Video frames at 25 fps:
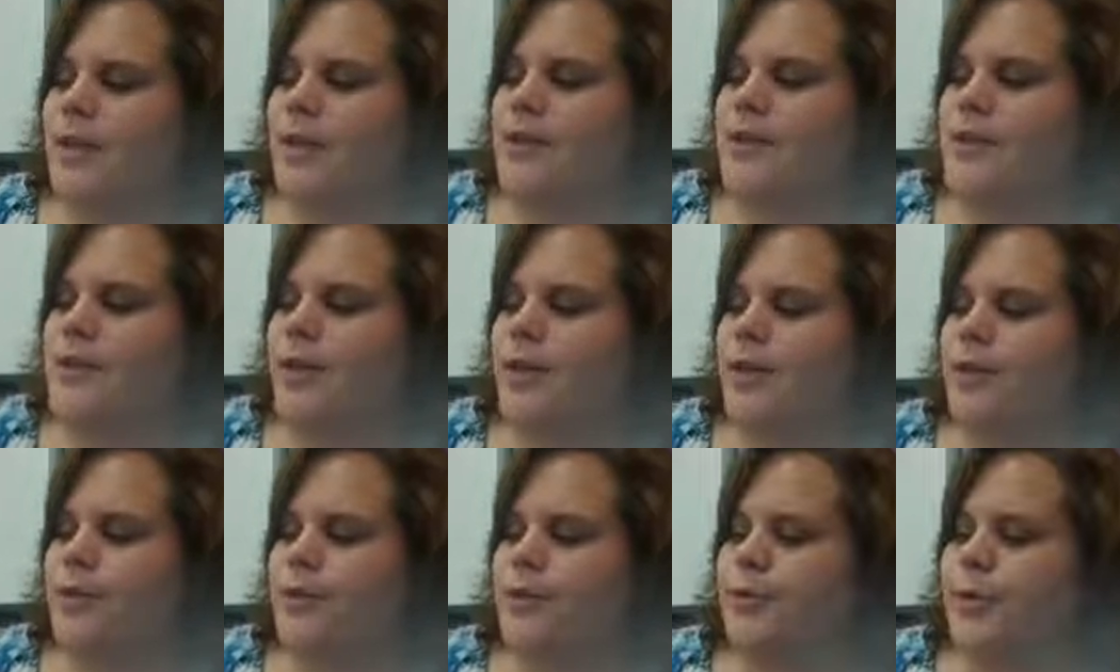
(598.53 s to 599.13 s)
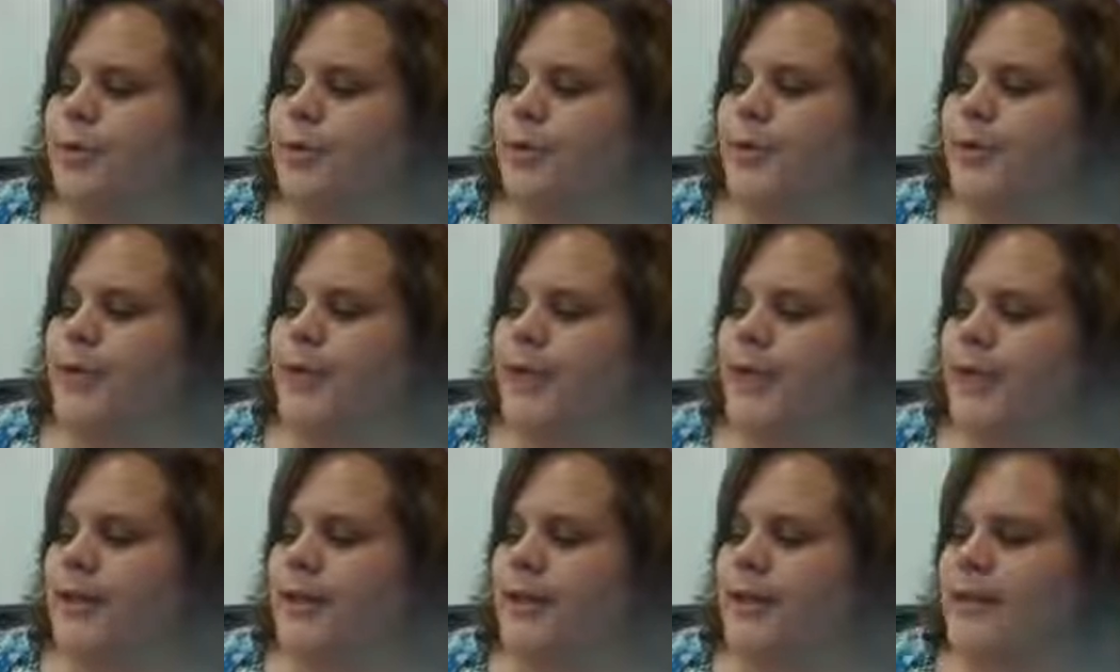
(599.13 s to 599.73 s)
So
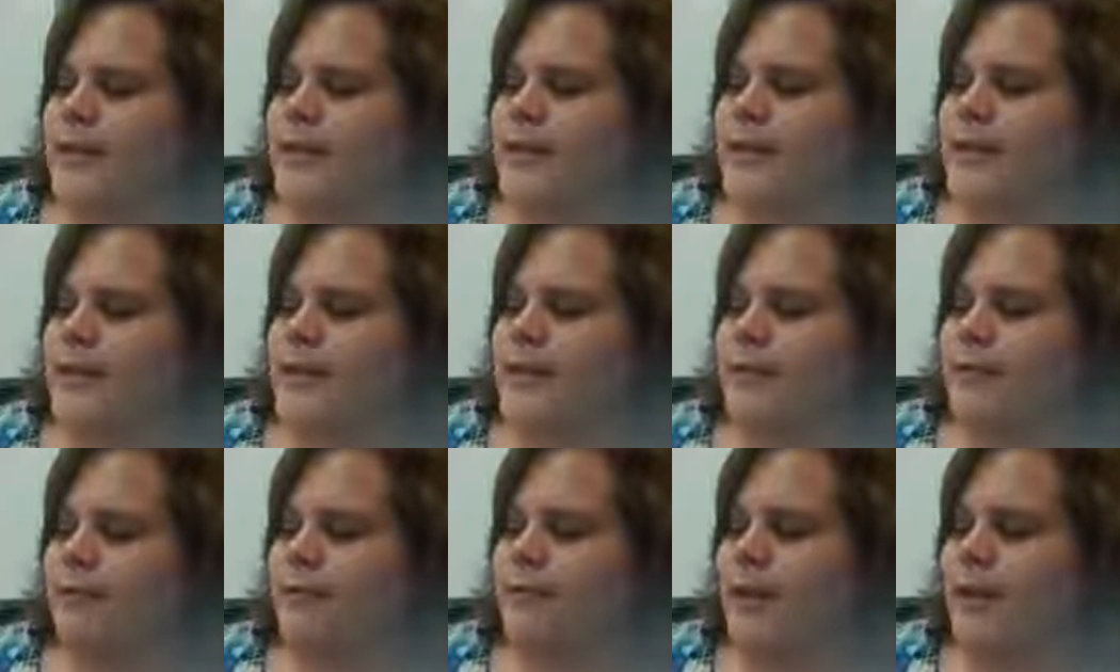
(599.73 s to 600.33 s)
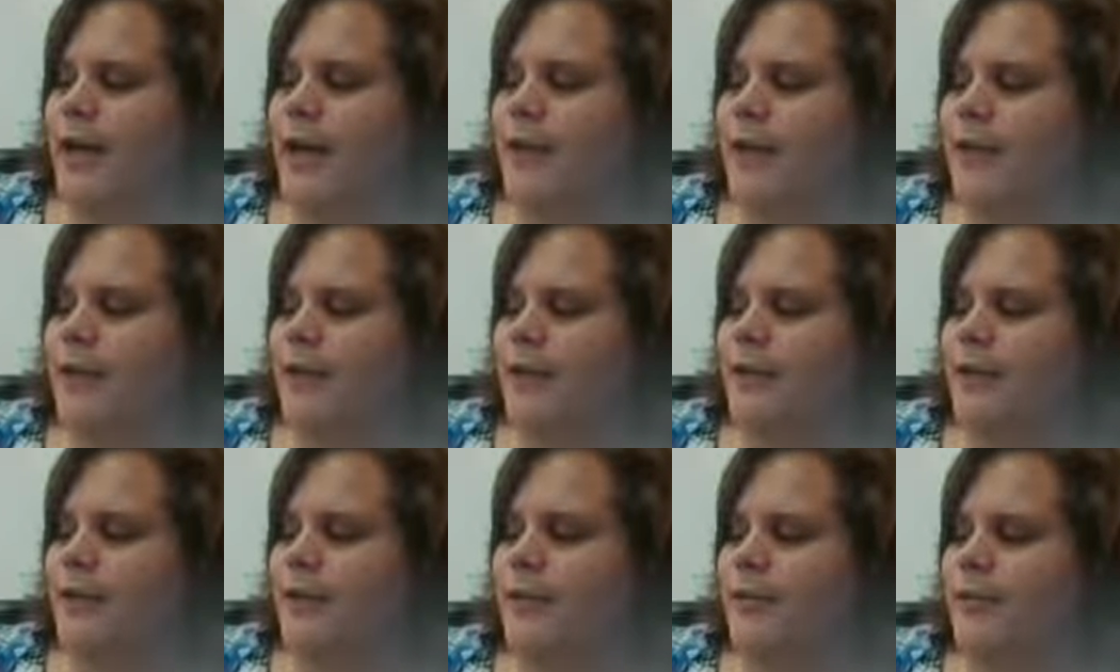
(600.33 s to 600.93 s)
mechanics in
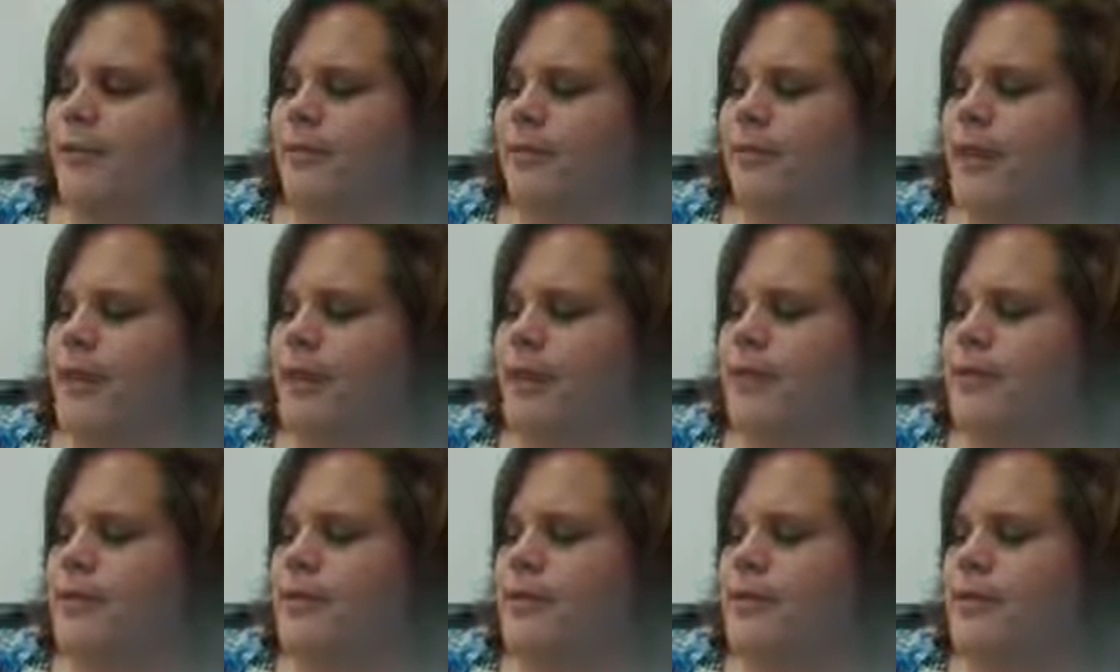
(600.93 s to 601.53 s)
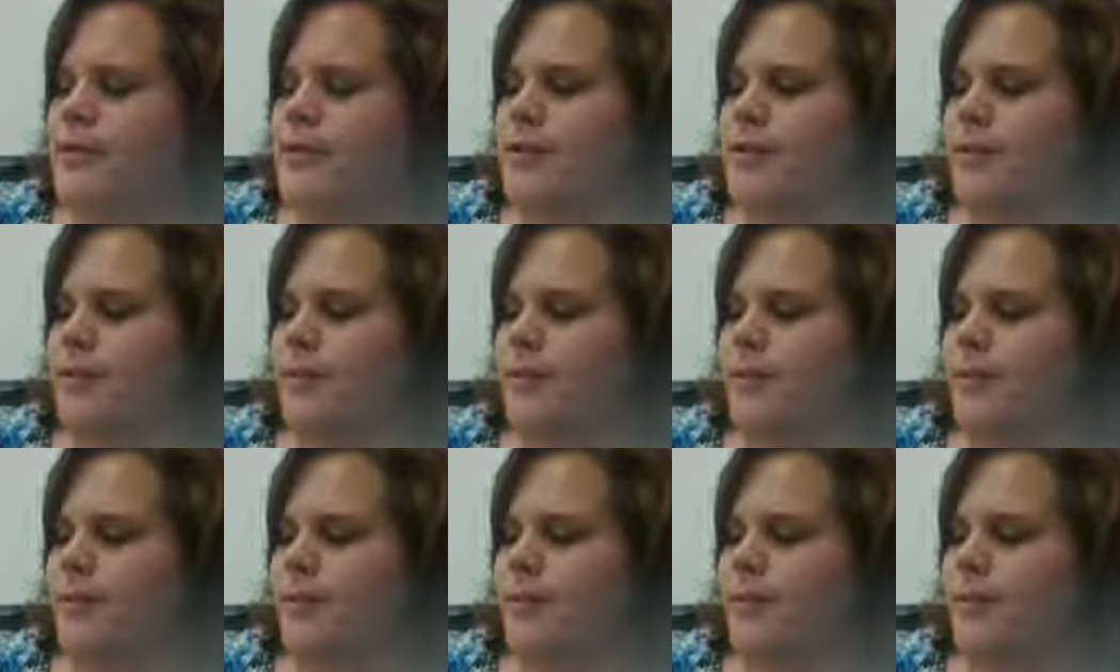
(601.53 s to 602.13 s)
writing means
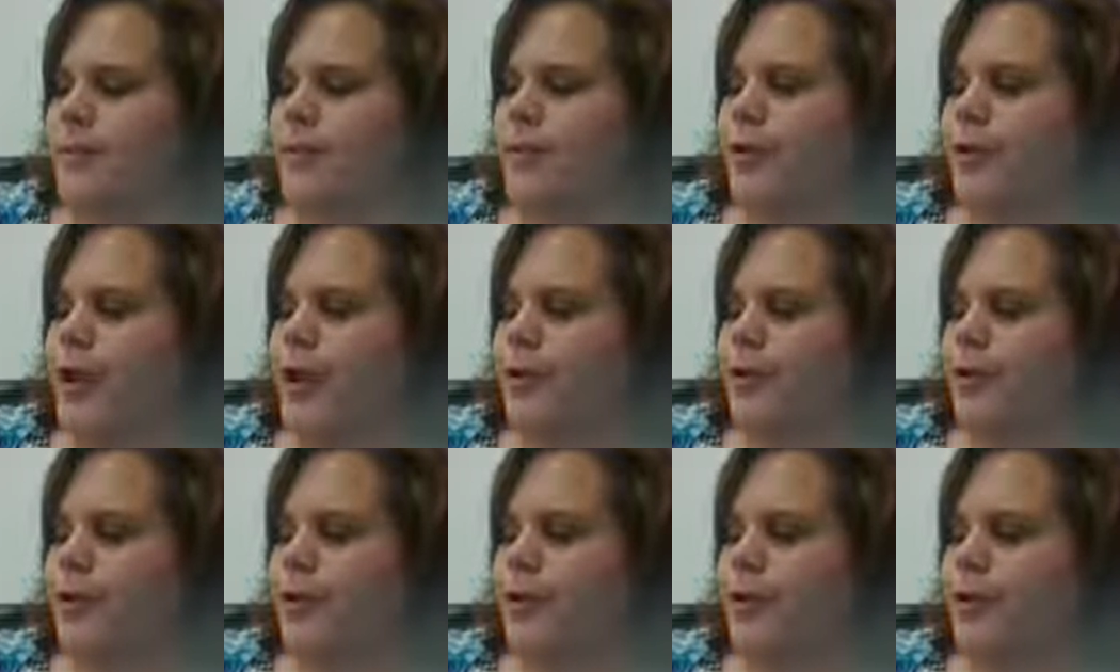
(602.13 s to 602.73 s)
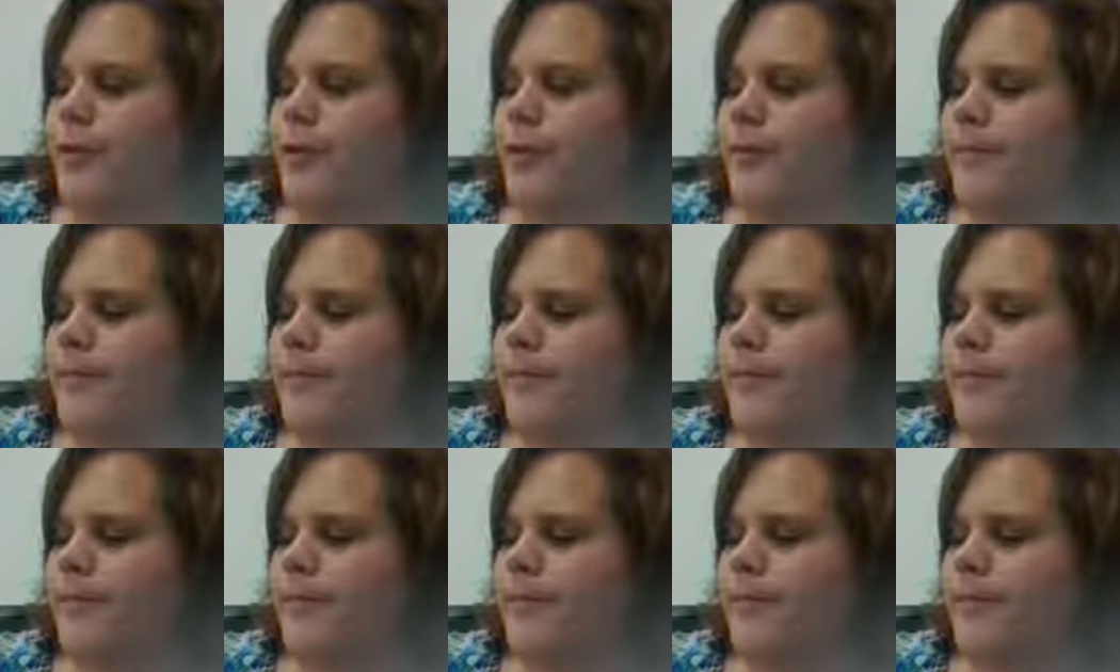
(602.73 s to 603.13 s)
grammar,